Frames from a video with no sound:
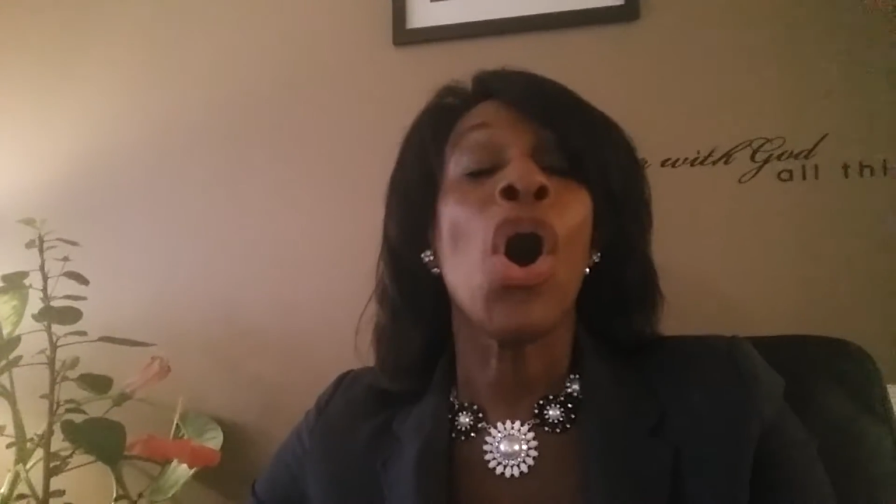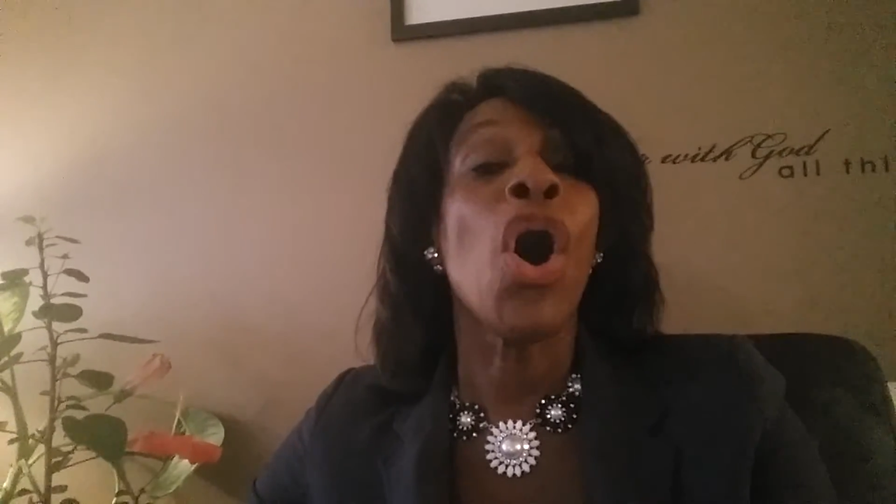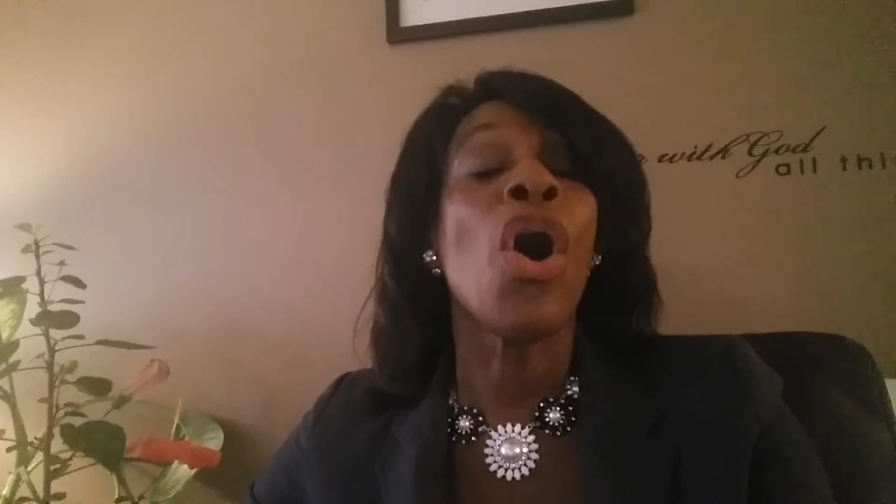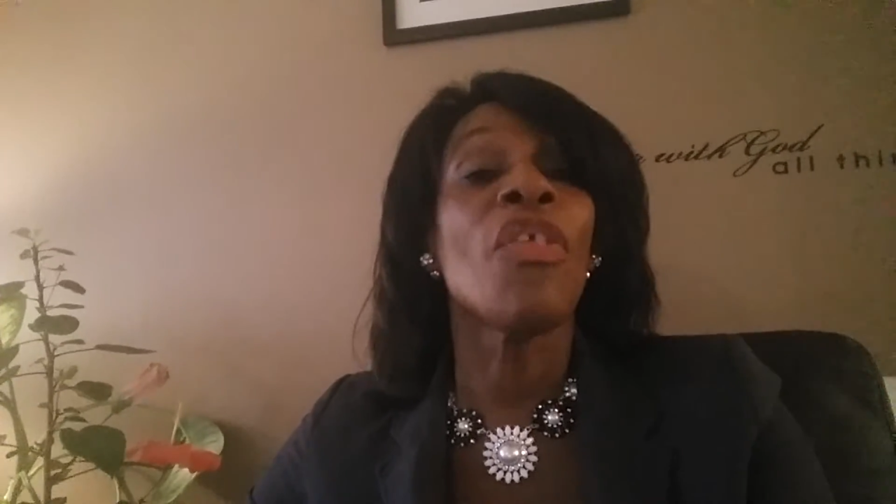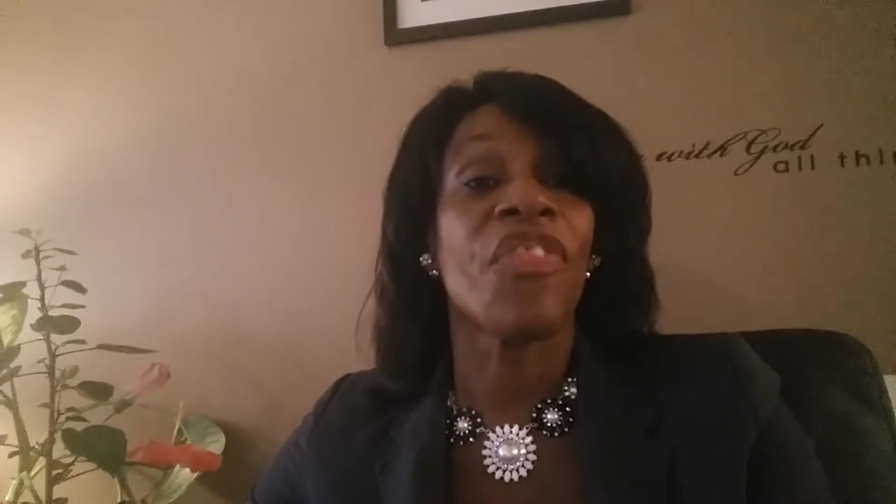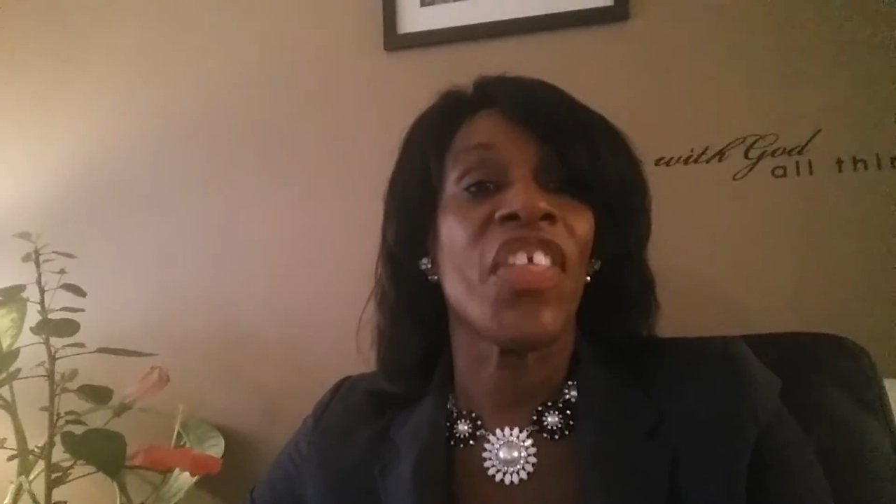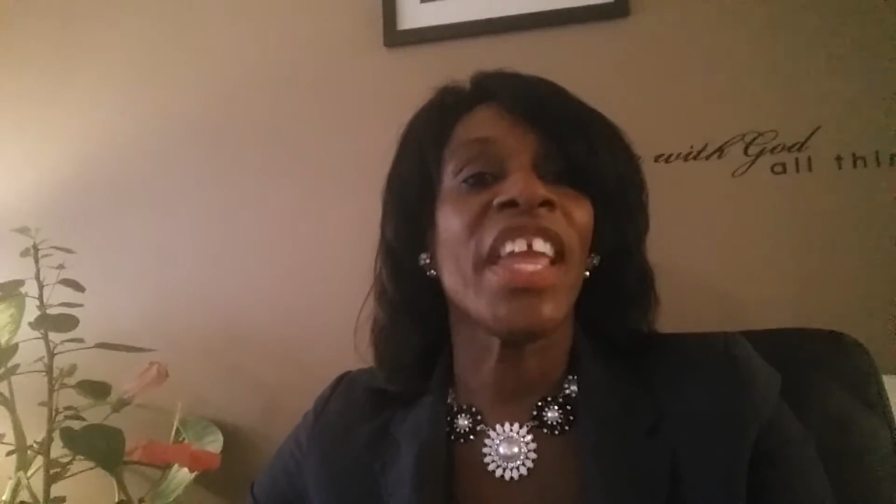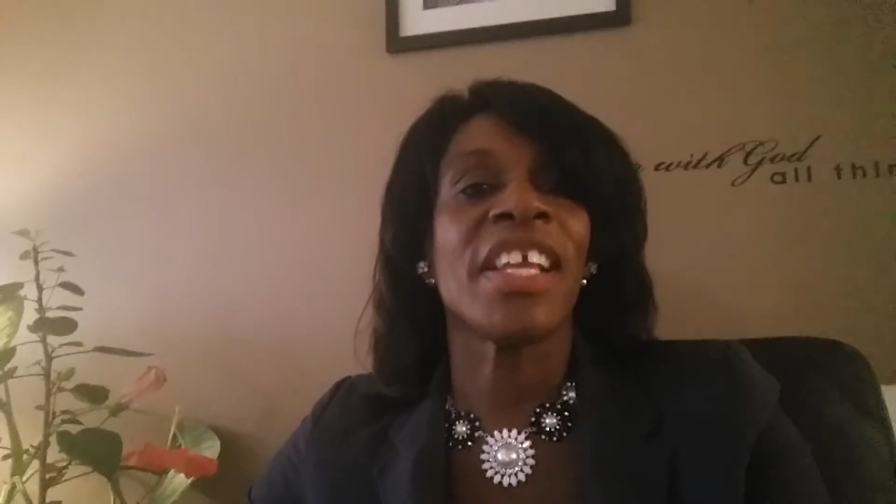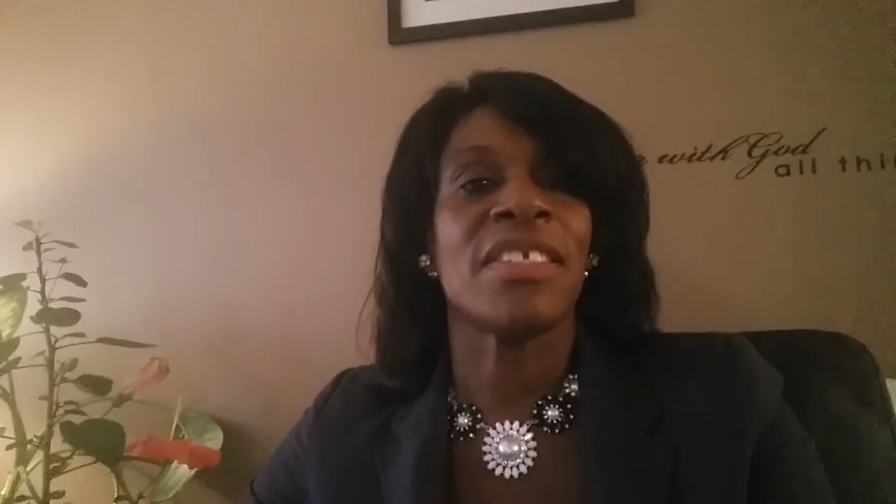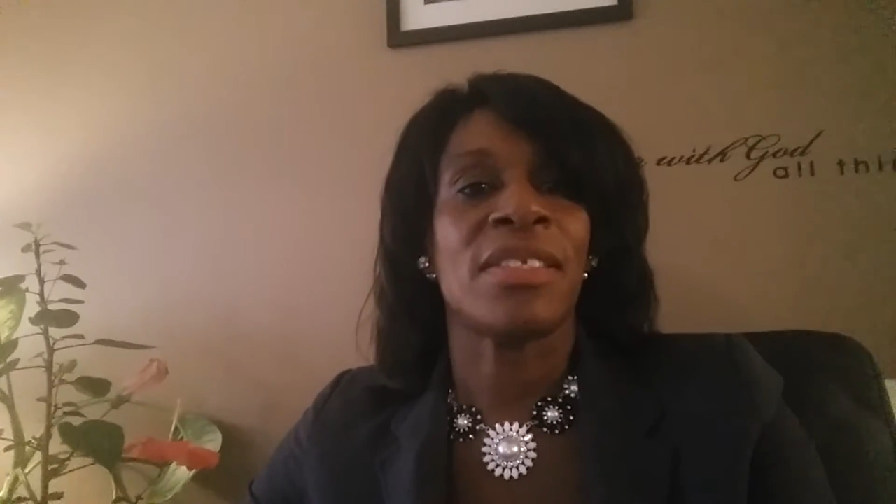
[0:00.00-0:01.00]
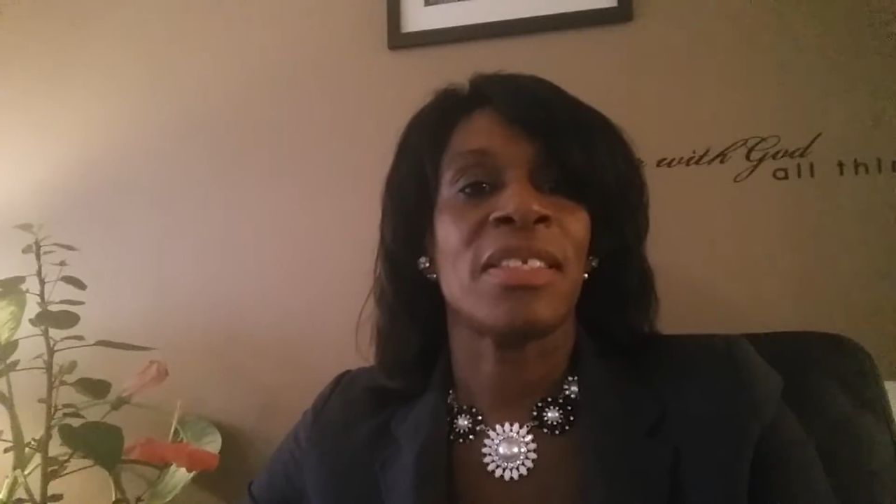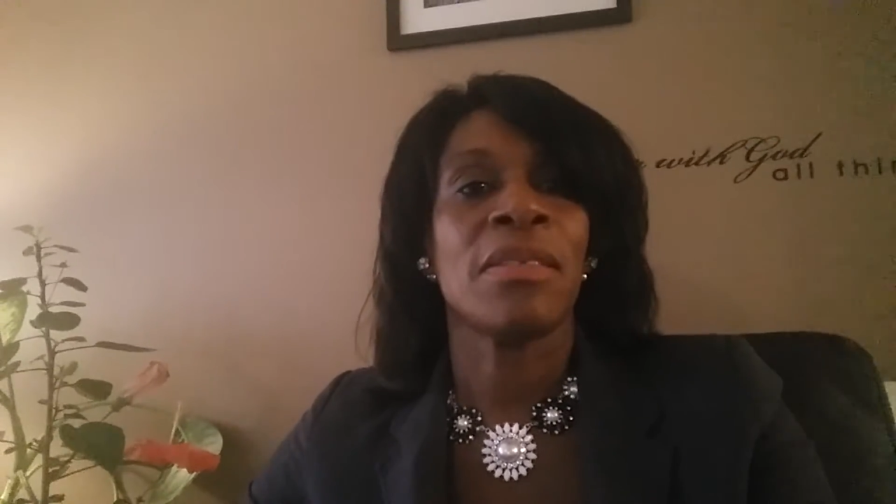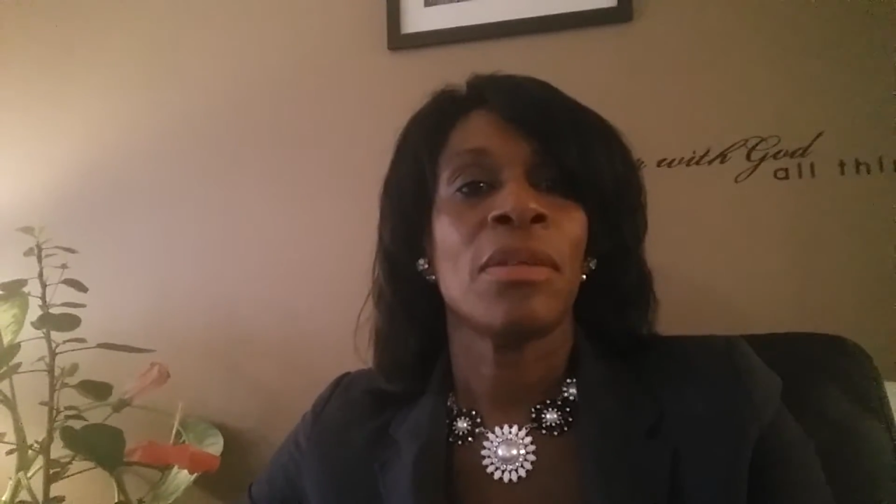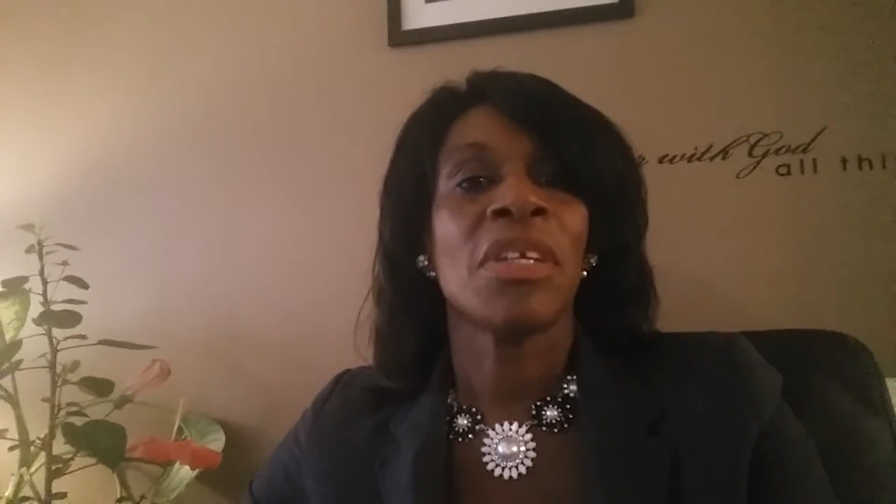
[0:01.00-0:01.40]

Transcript: All things